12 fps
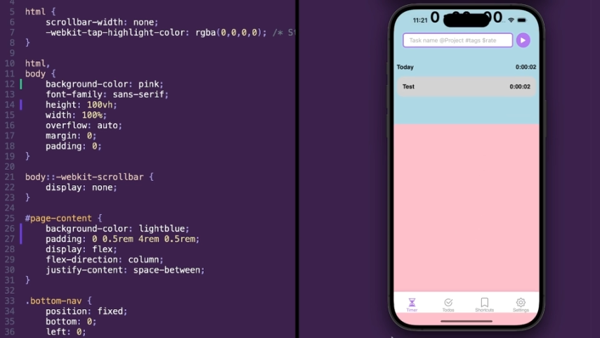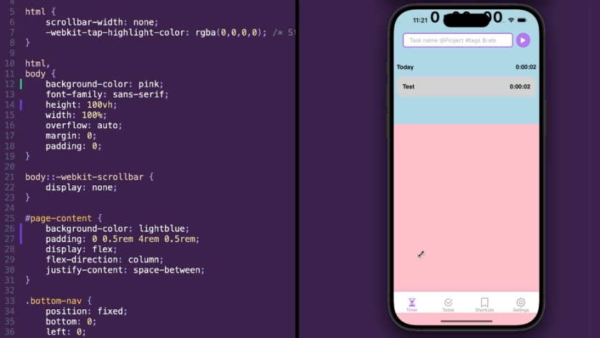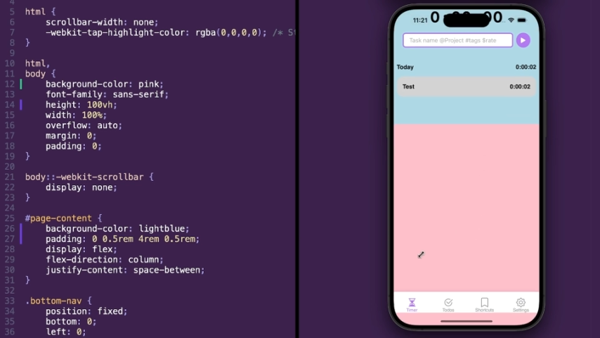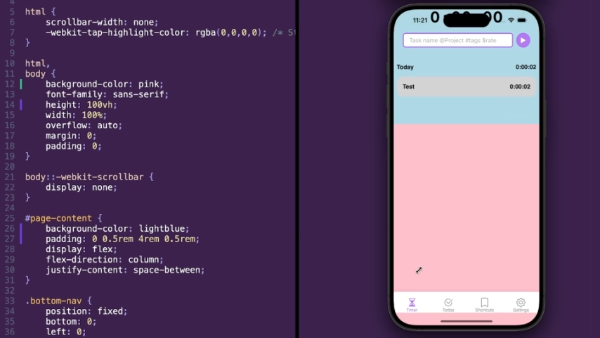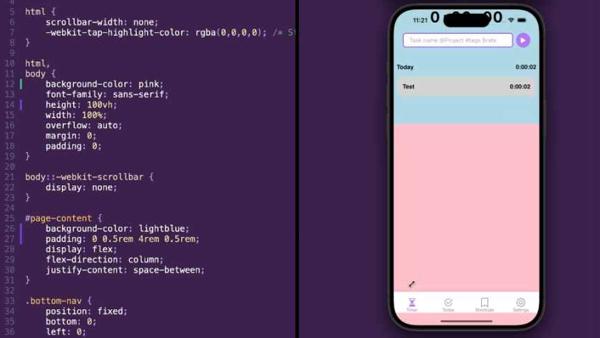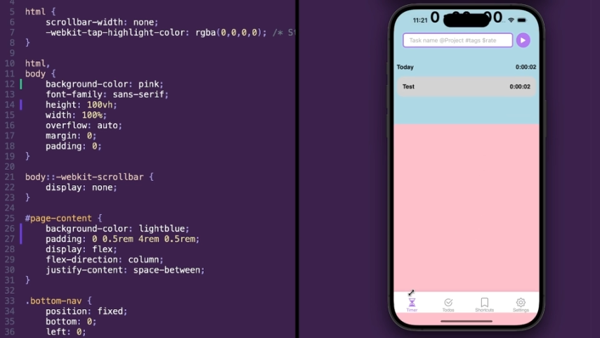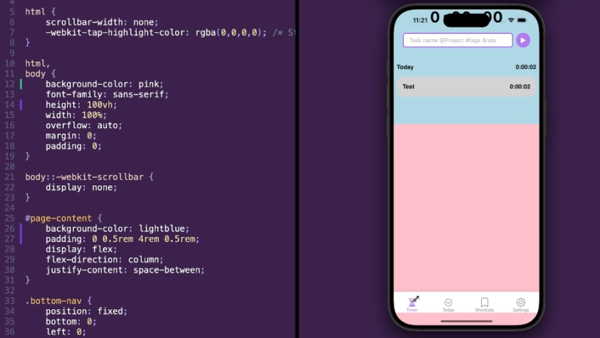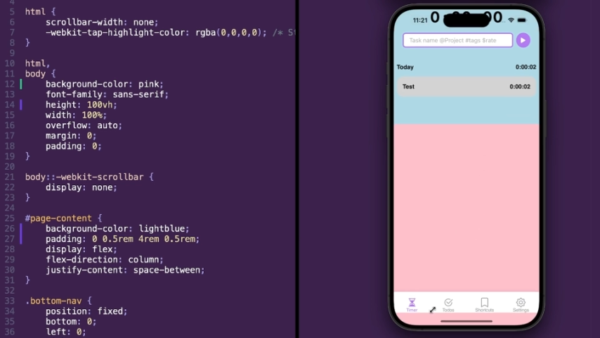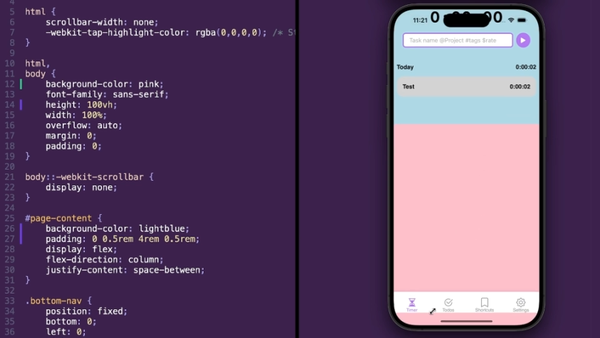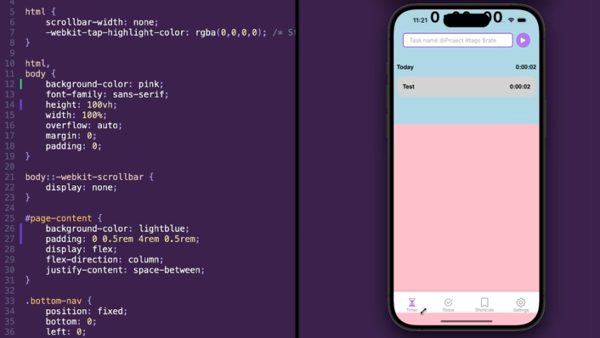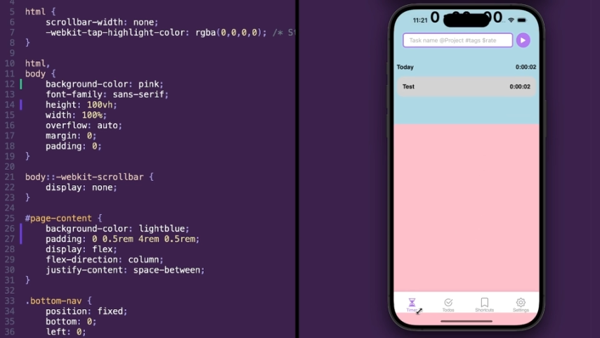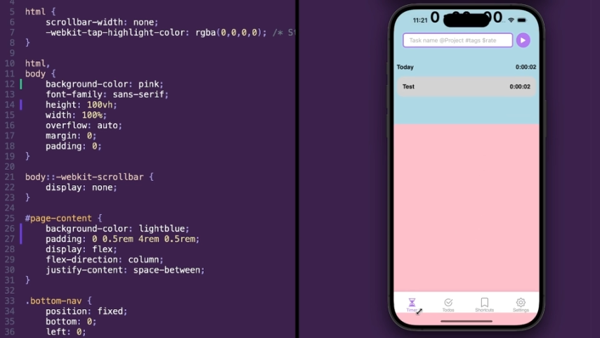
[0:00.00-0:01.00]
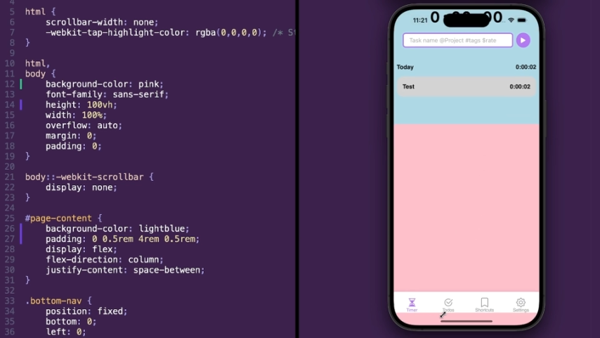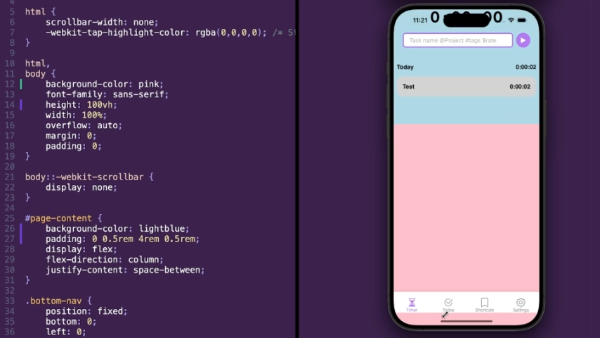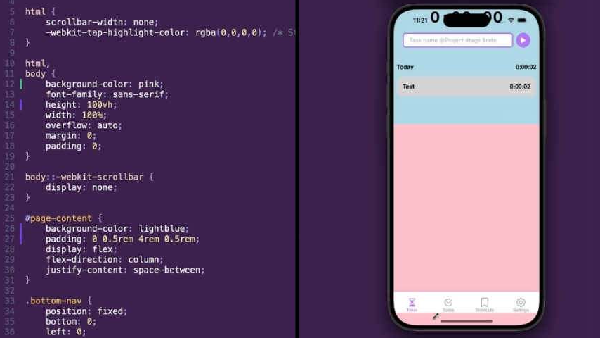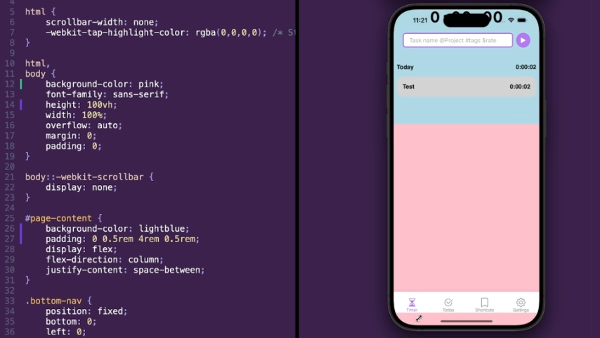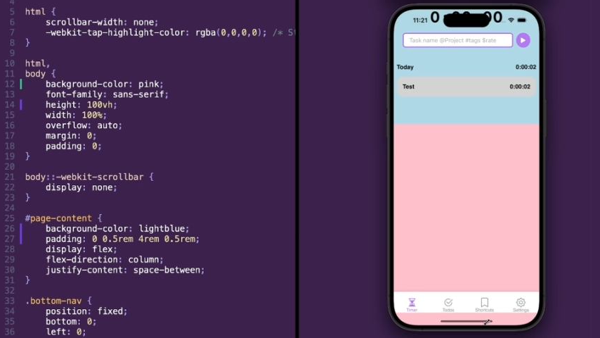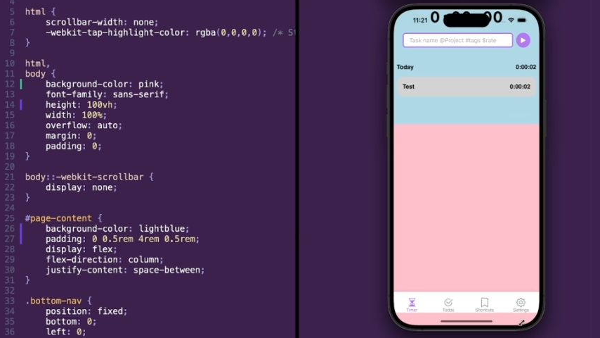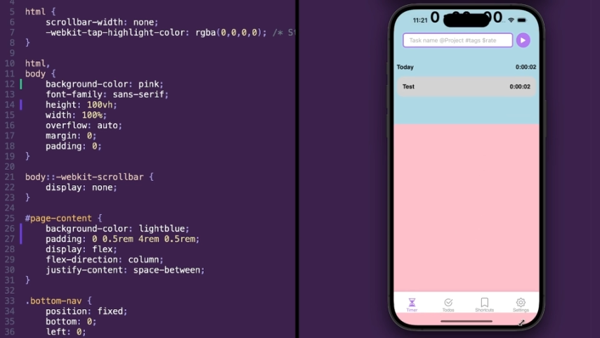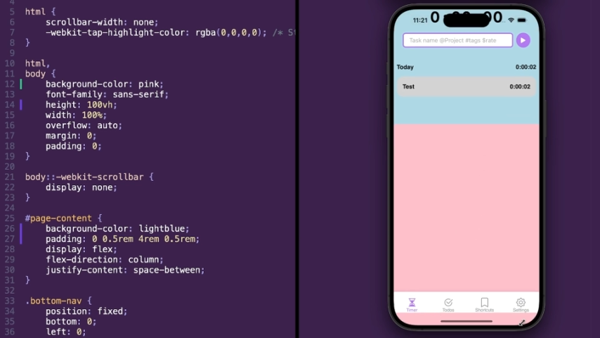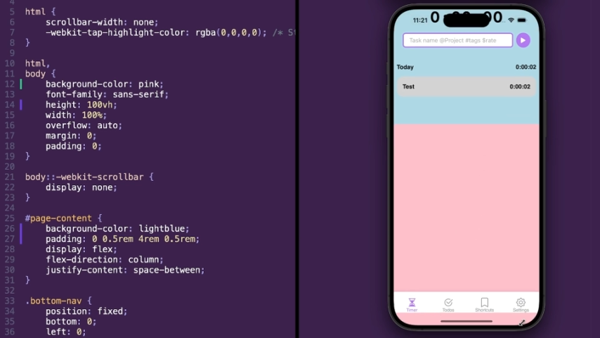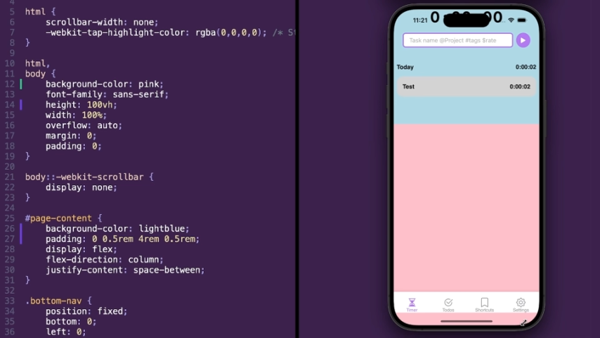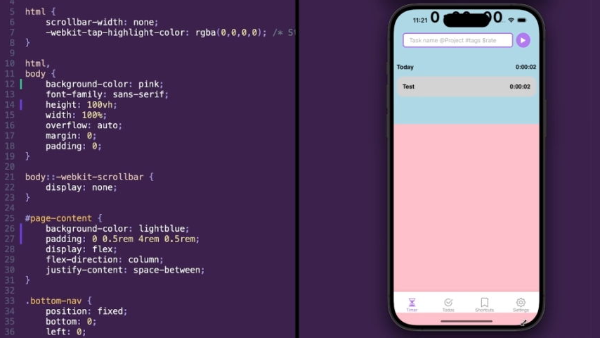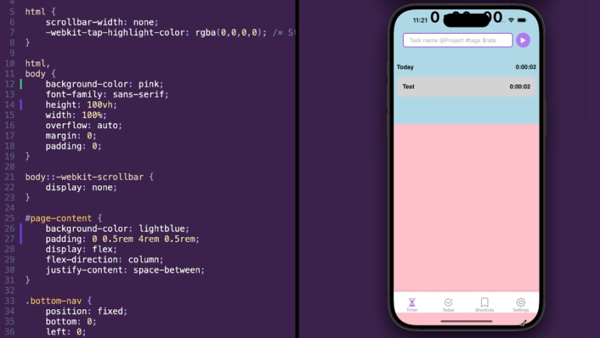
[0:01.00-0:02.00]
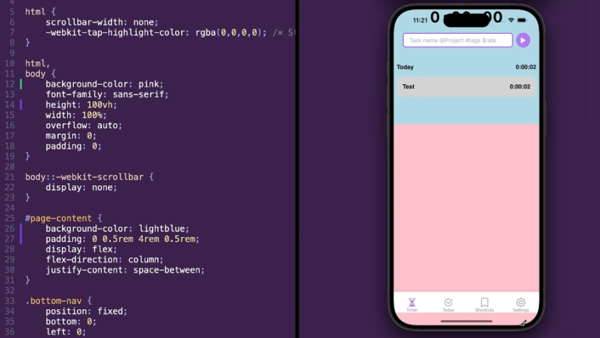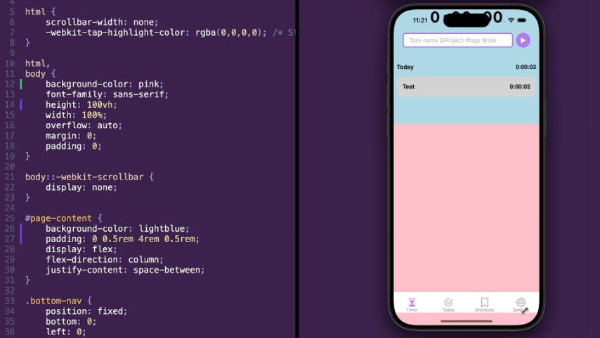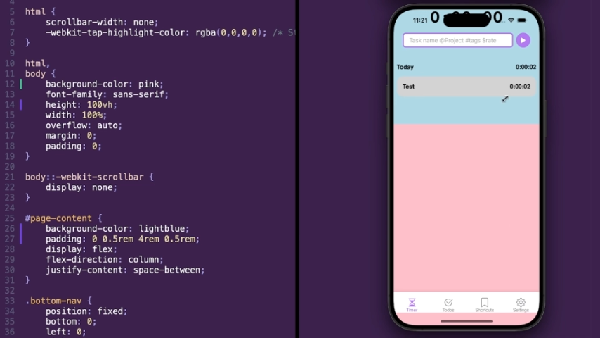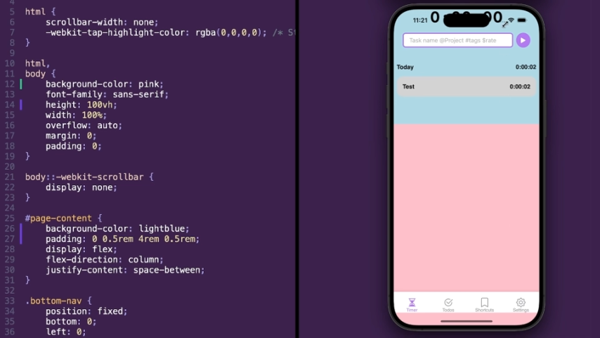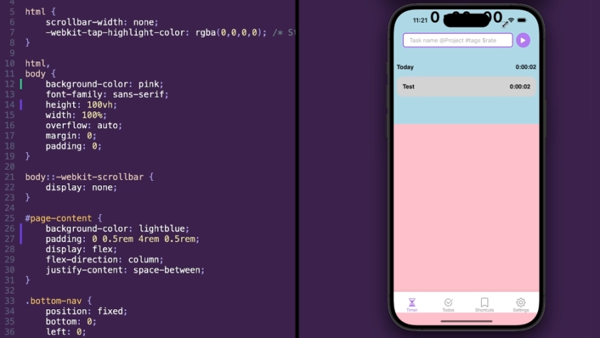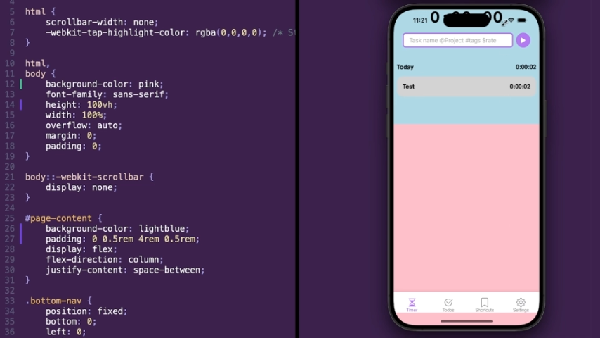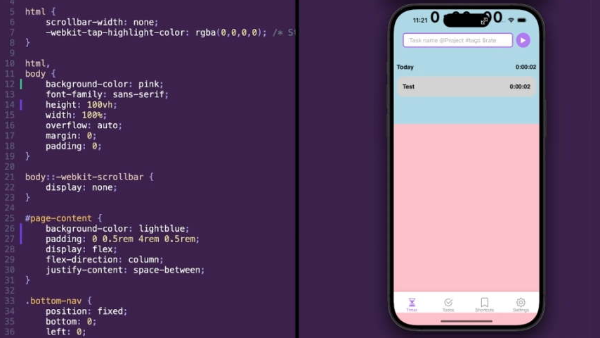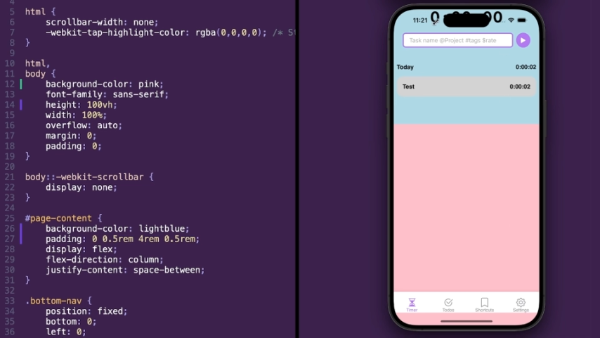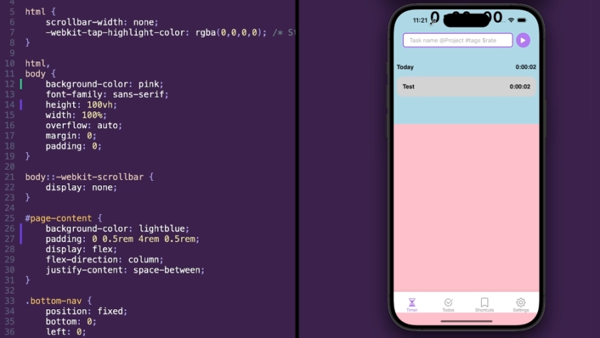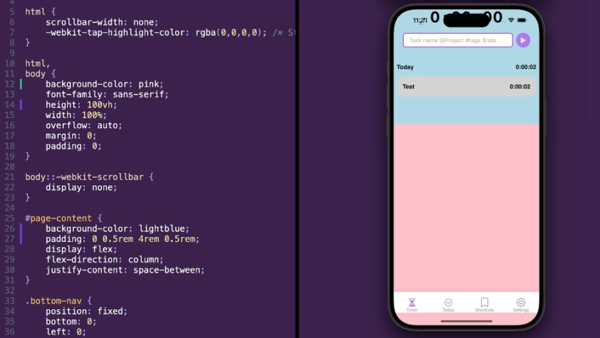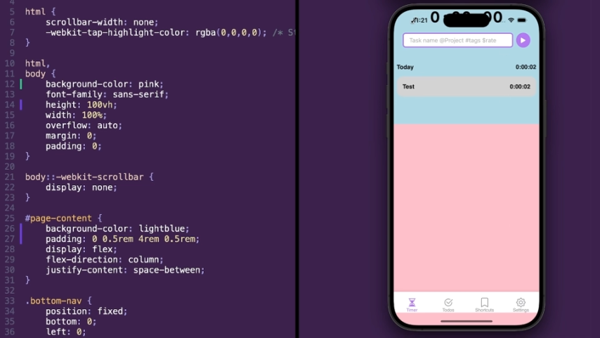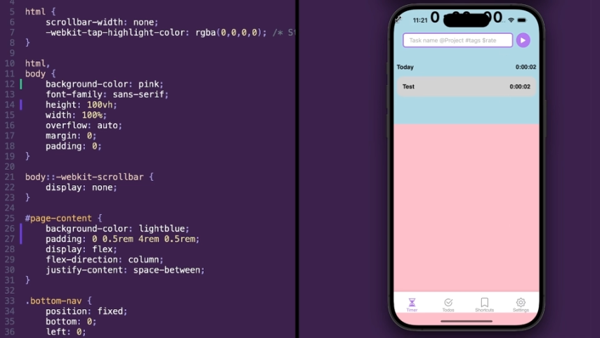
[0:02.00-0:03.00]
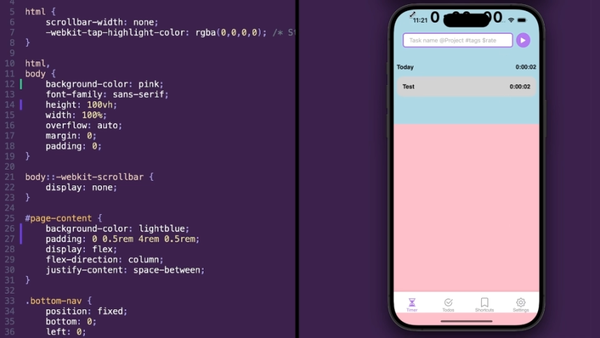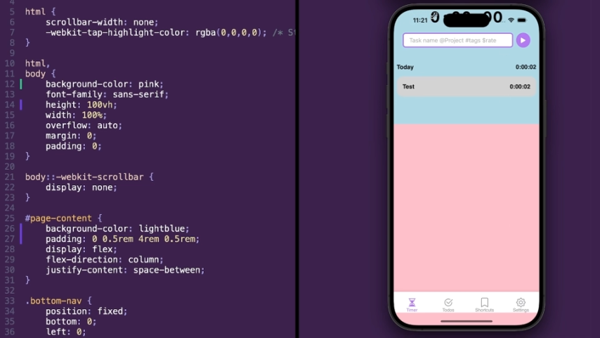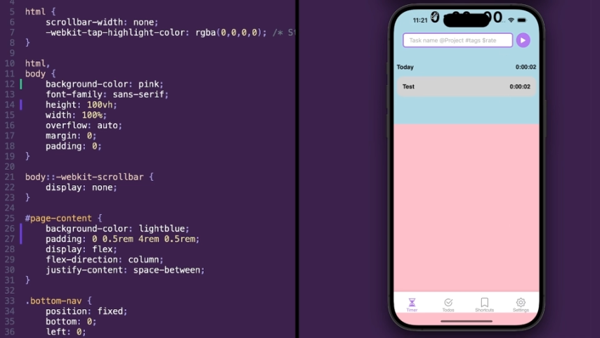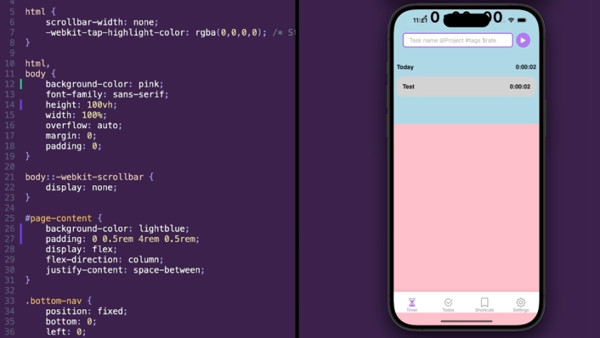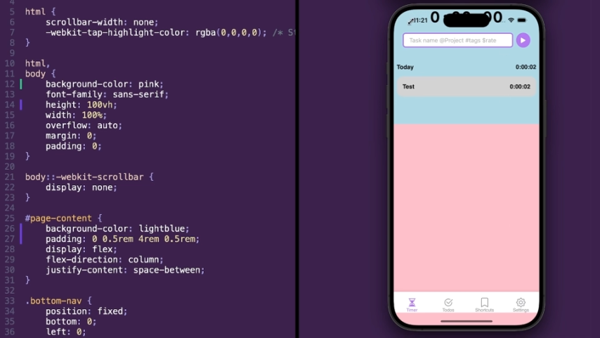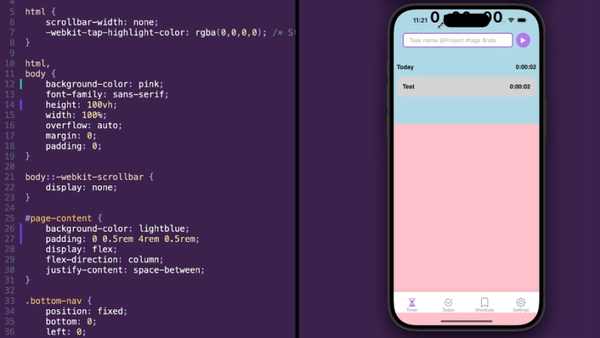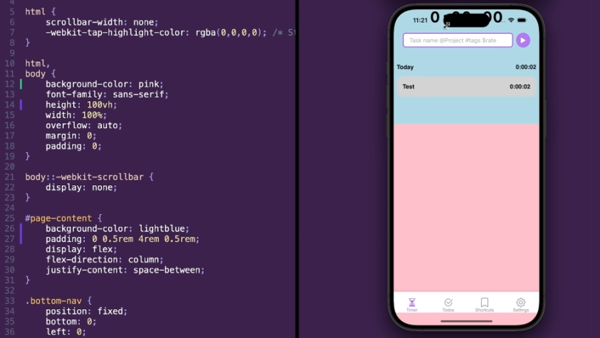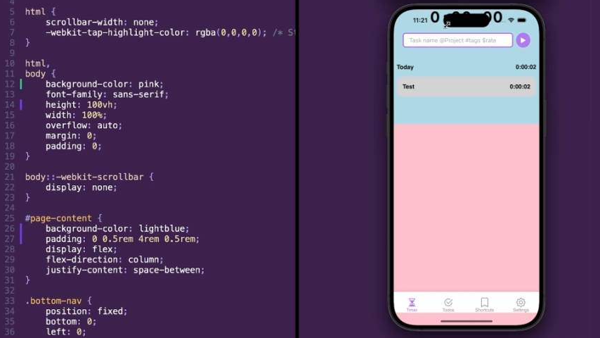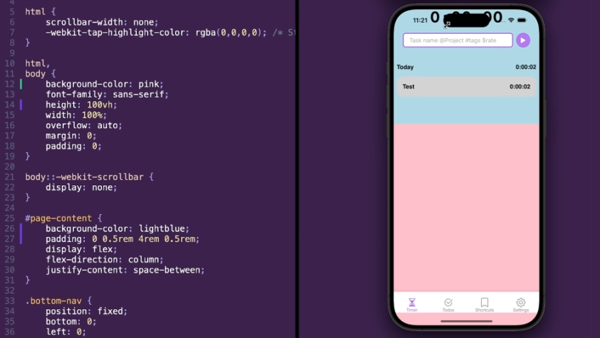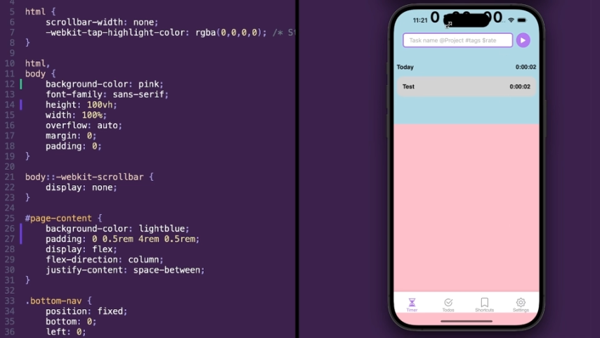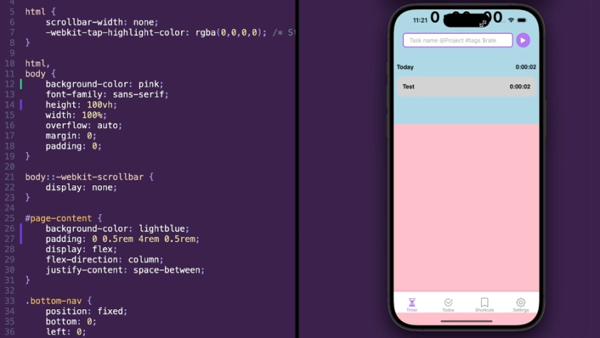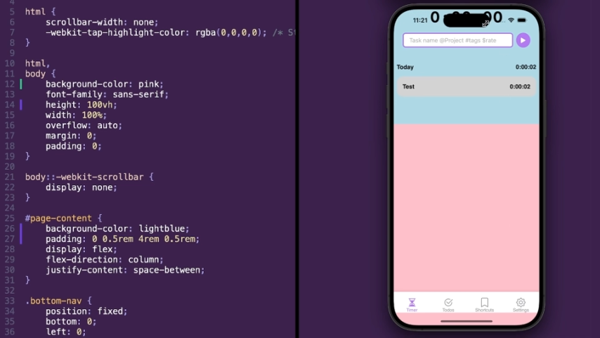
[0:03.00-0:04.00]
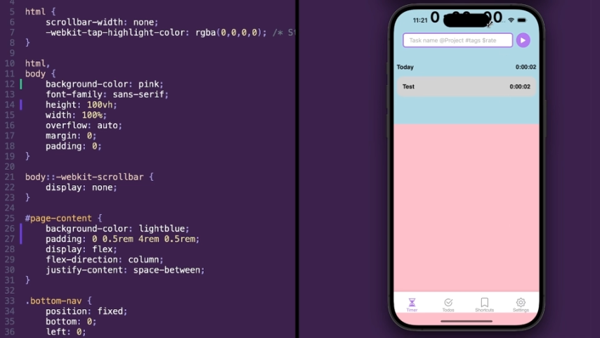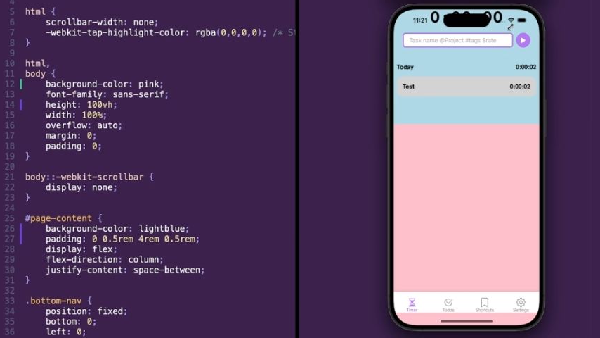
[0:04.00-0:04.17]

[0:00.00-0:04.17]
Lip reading: Nobody's mouth can be seen.